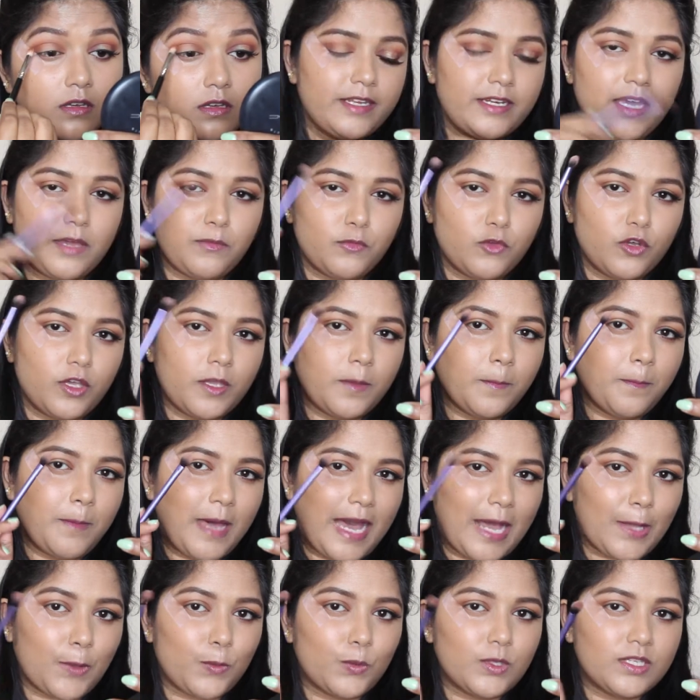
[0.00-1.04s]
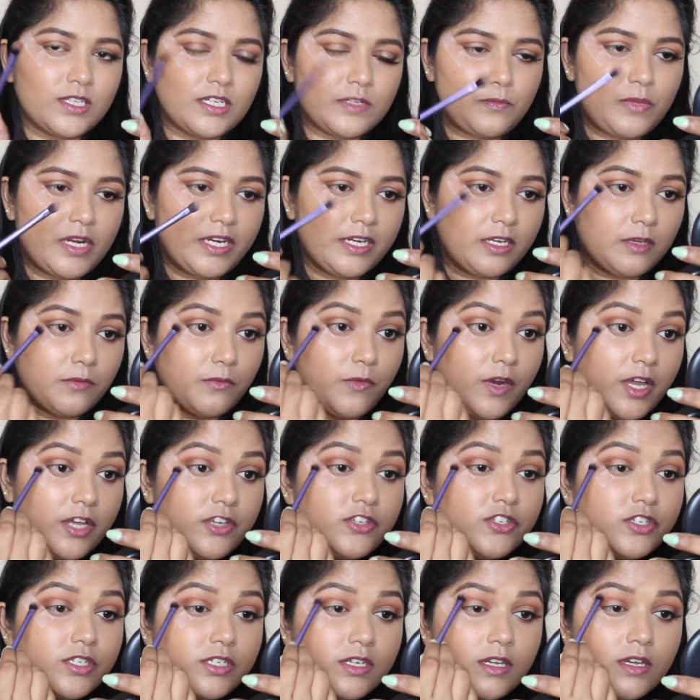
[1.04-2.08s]
And I'm going back with a blending
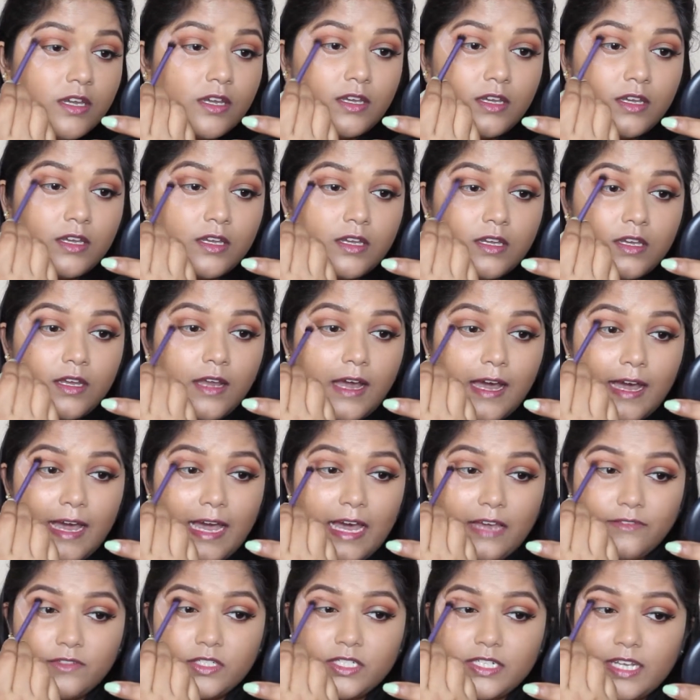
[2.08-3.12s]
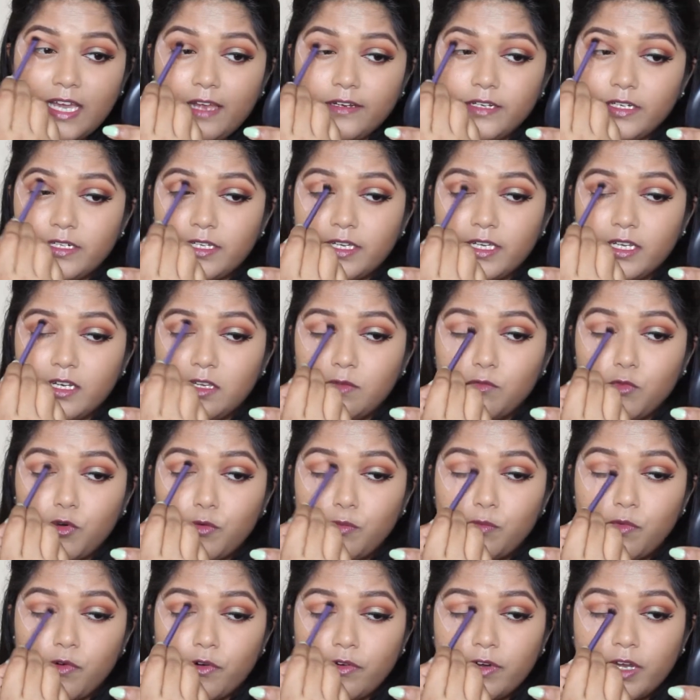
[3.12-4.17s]
brush. I haven't added any
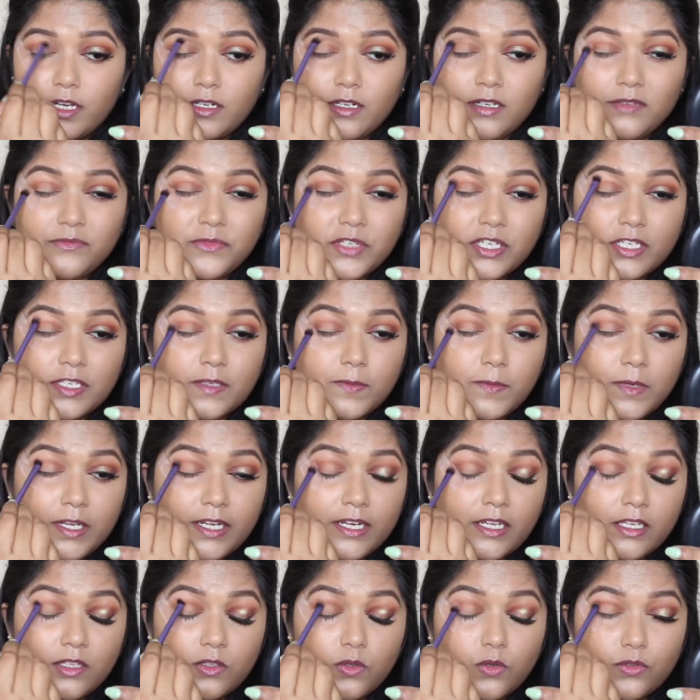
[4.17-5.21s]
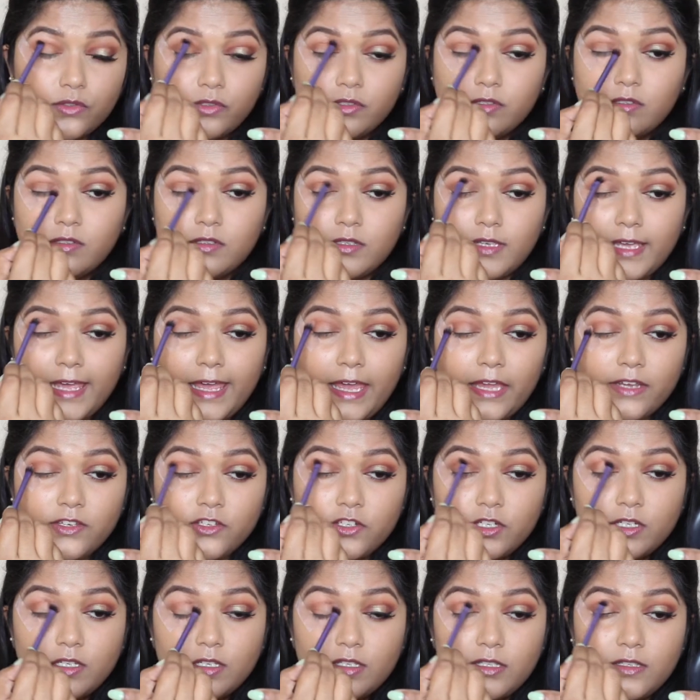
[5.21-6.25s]
more product, I'm just blending those
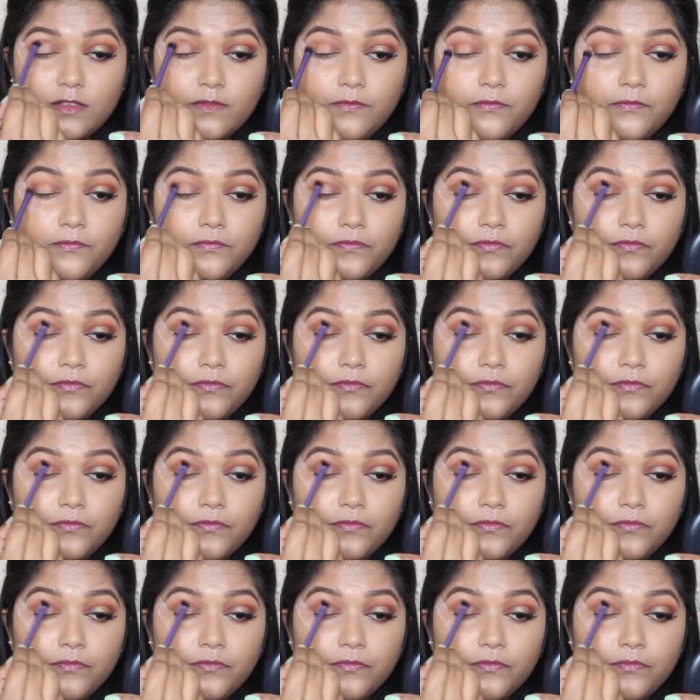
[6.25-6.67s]
edges